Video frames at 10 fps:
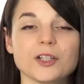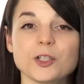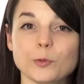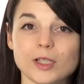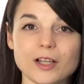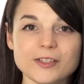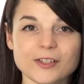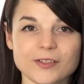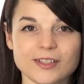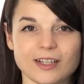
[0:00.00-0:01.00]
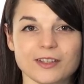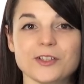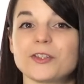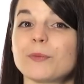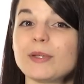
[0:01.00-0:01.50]
You will also see
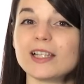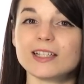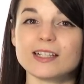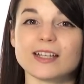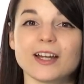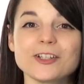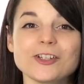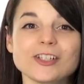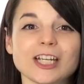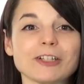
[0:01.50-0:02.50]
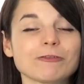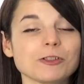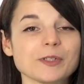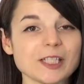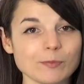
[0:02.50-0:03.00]
that your ability to understand
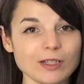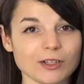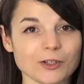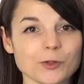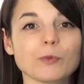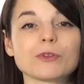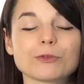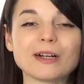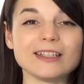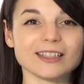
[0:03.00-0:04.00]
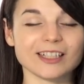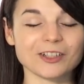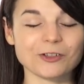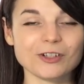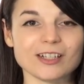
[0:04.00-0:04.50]
fluent speakers will greatly
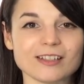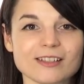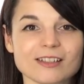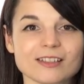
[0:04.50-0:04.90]
increase.